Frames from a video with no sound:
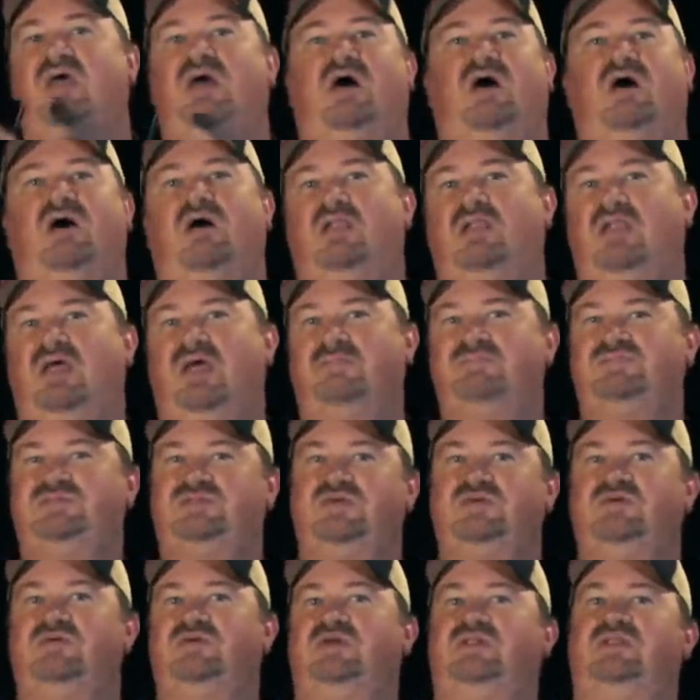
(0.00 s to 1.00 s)
All I'm
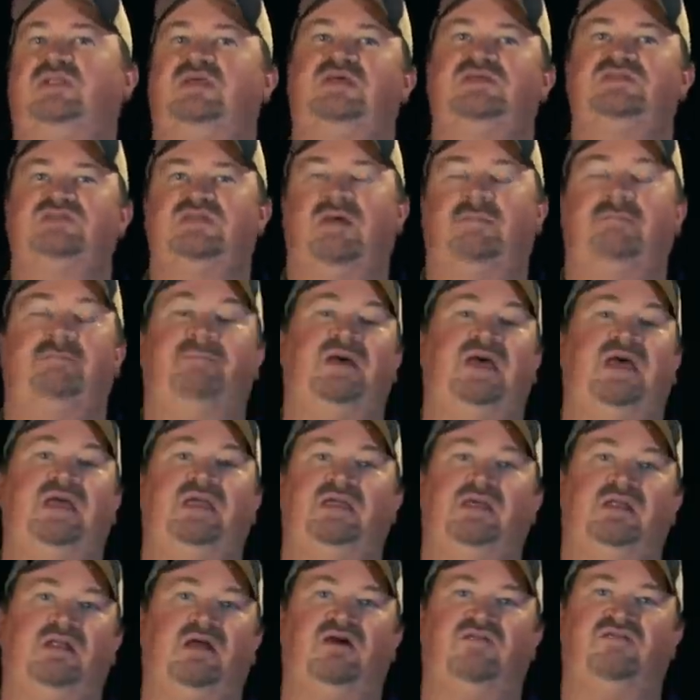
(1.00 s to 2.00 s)
doing is I'm
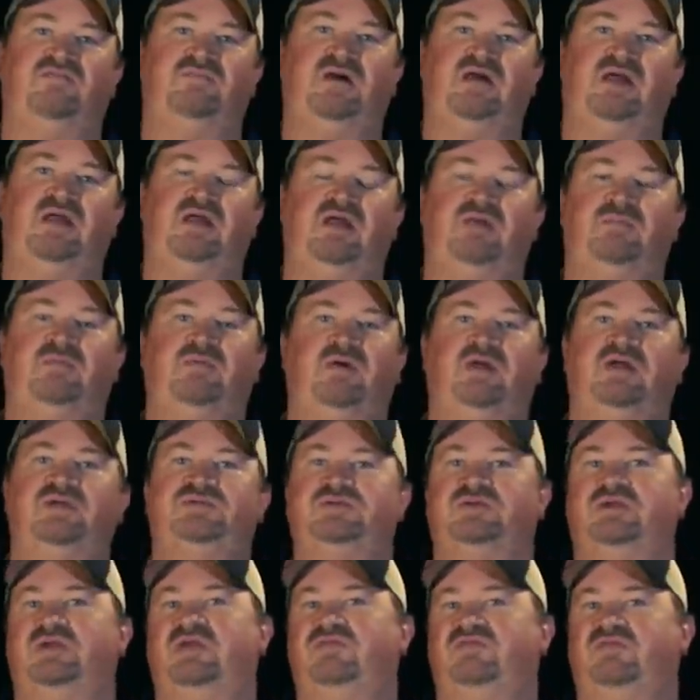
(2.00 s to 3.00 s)
backing off my air
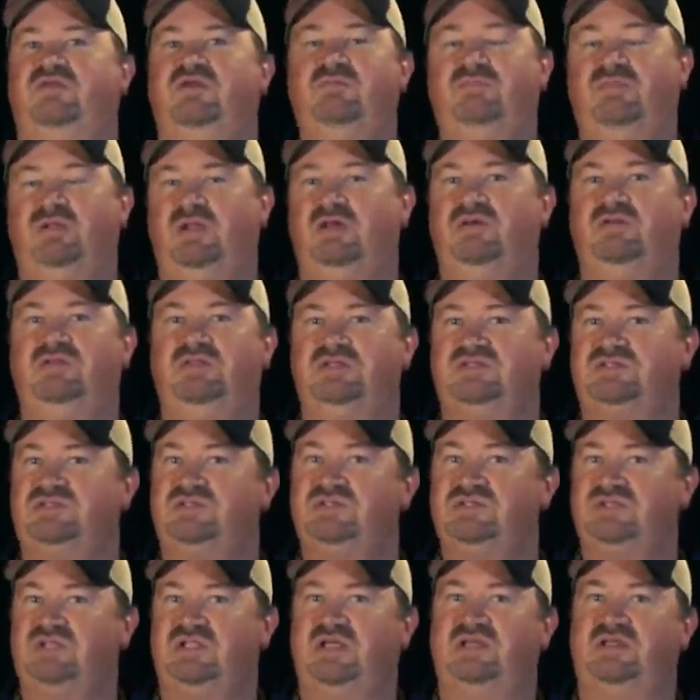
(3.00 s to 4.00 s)
pressure. If you blow this
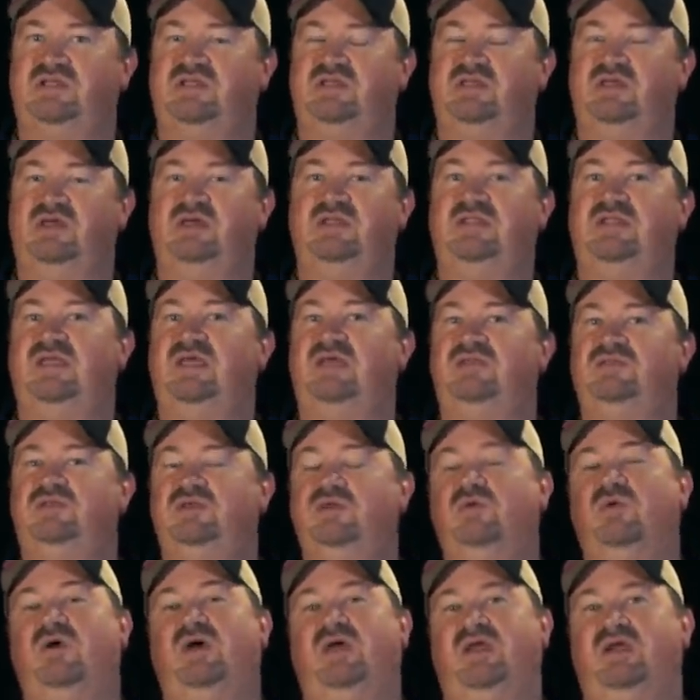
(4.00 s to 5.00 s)
just like a cut down,
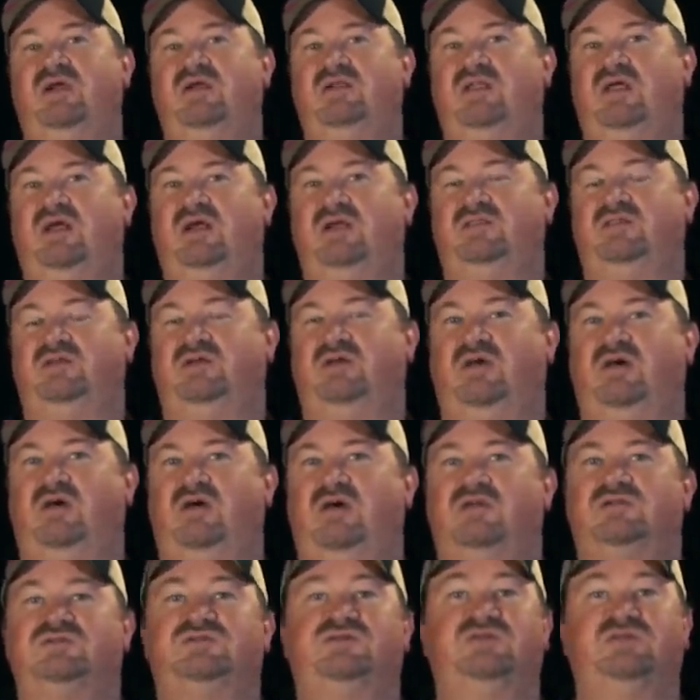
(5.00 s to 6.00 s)
you will airlock the
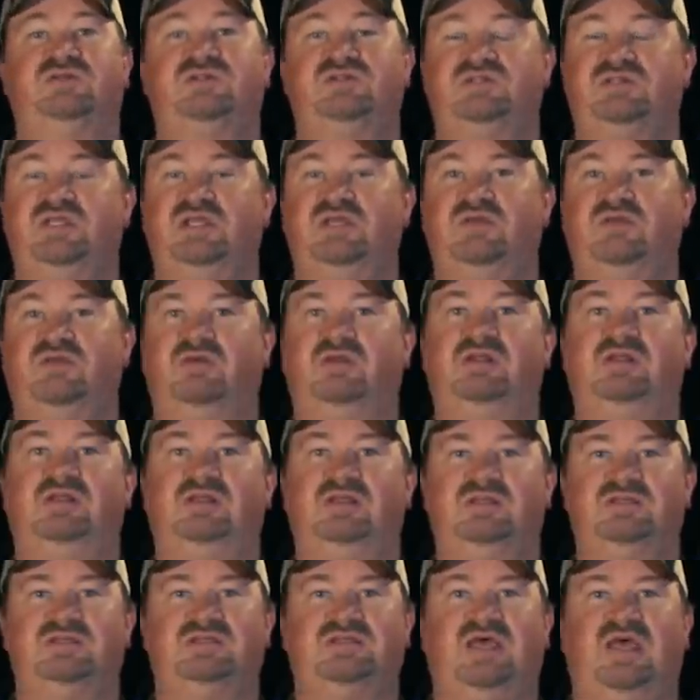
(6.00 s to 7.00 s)
call. So the secret
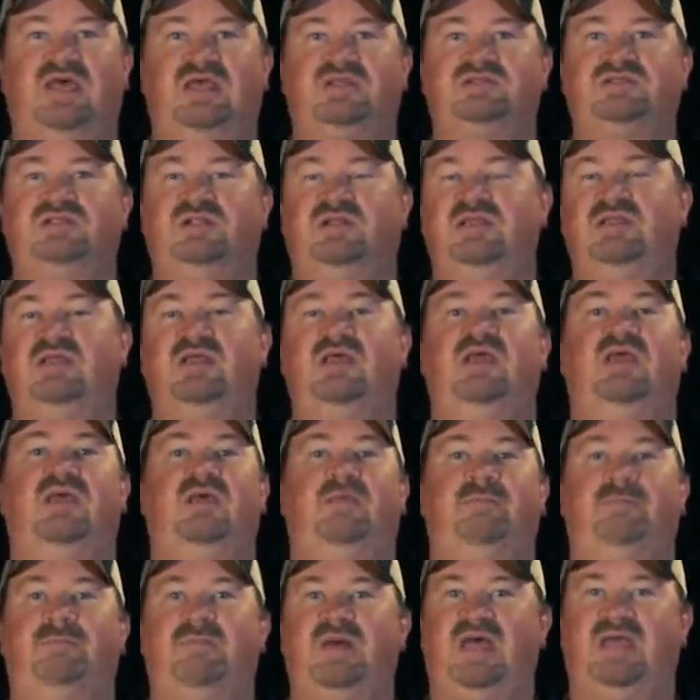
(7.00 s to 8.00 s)
is actually
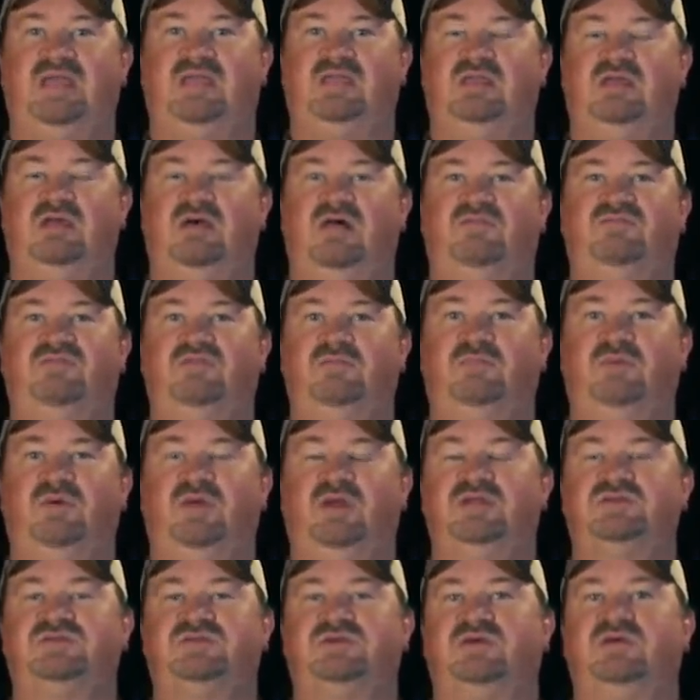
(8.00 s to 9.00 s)
backing off the
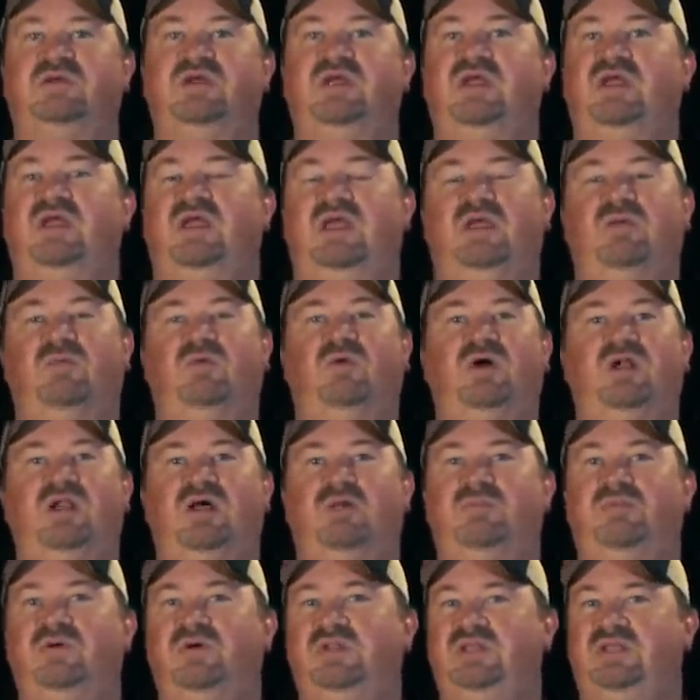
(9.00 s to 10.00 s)
pressure. And what
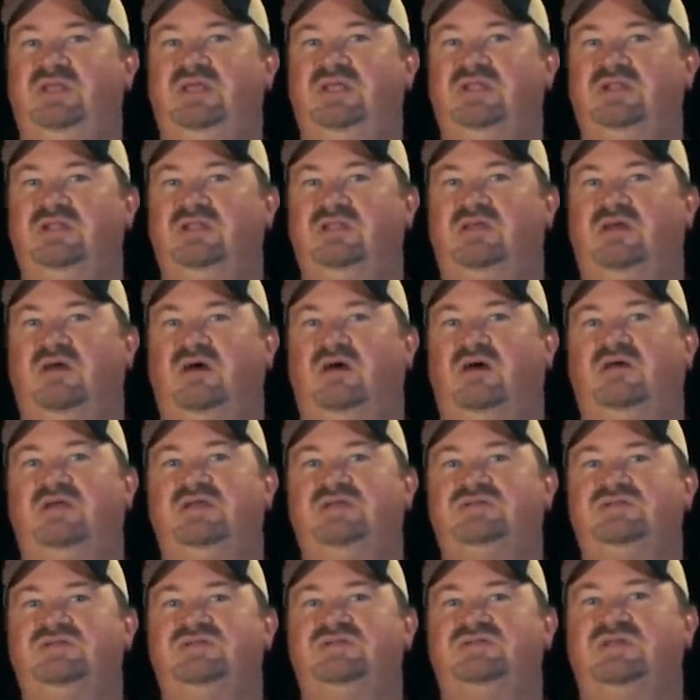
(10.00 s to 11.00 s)
I'm putting into the call
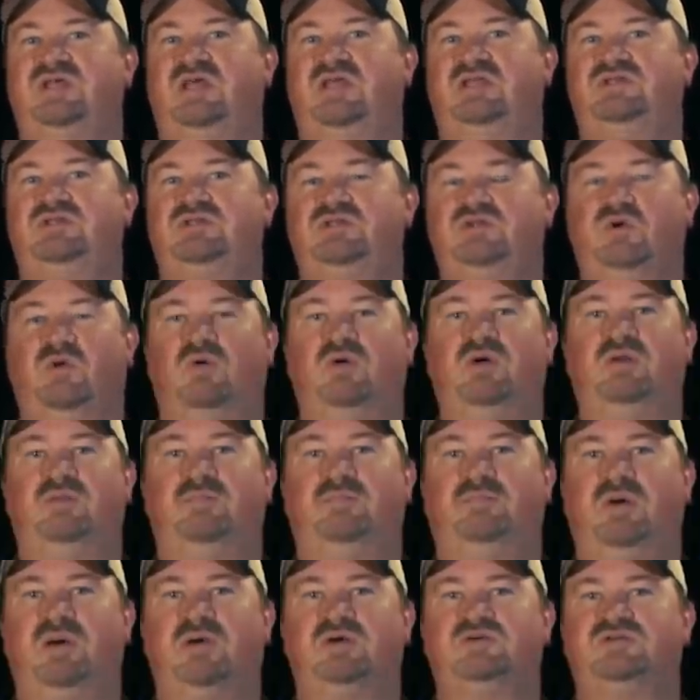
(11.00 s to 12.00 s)
is just a
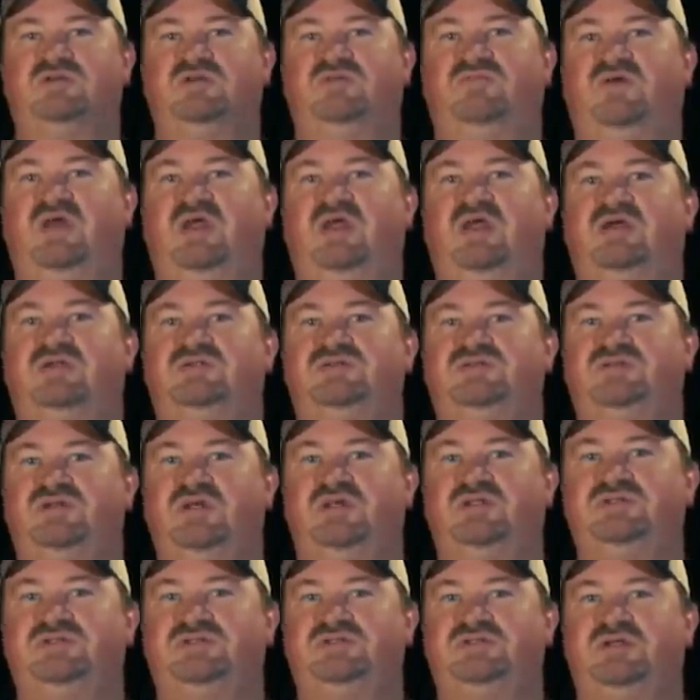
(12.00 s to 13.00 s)
short burst of air.
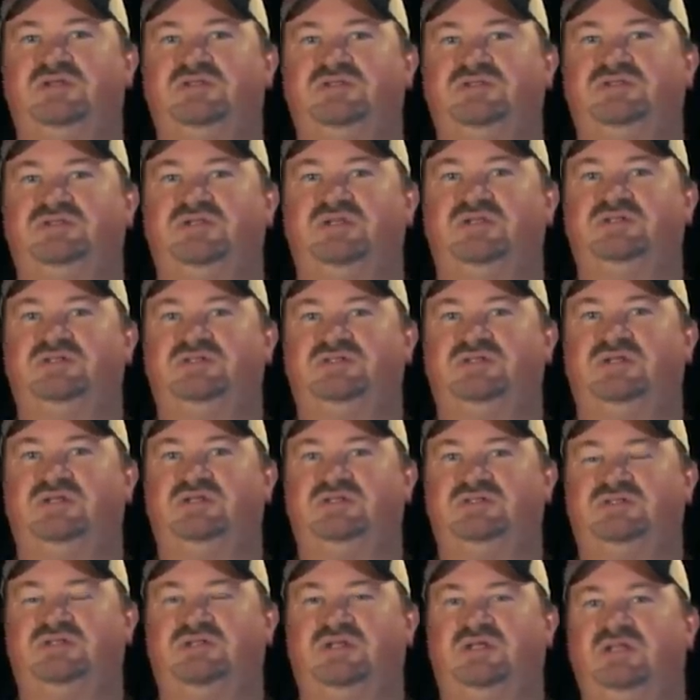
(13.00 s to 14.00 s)
Tut, tut, tut, tut,
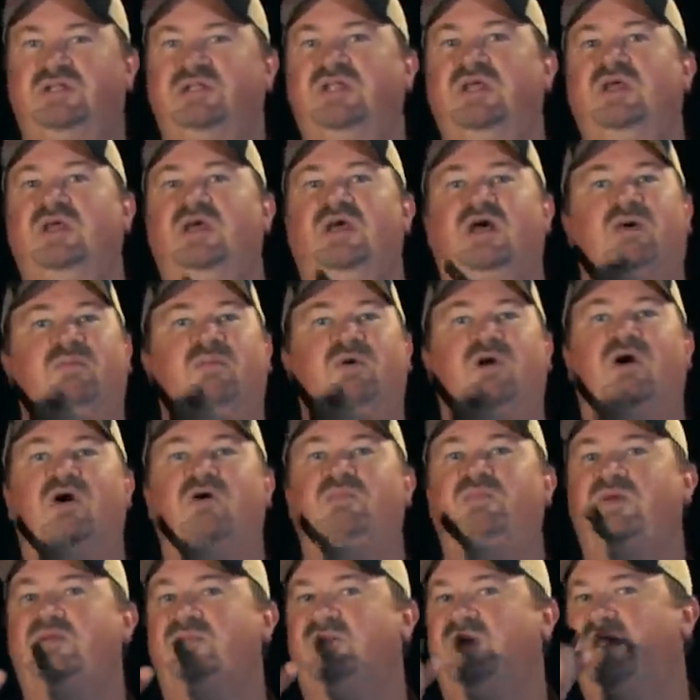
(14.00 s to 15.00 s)
tut. I'm gonna
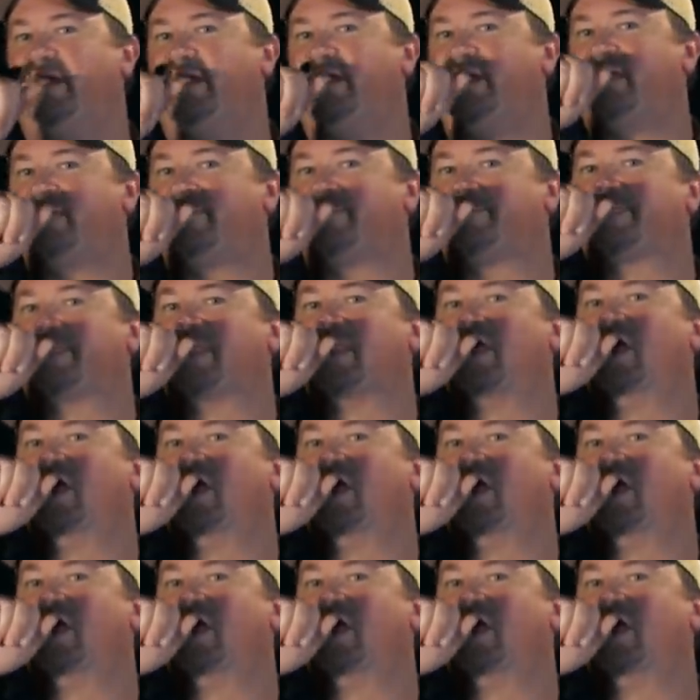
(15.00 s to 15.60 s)
open my hand.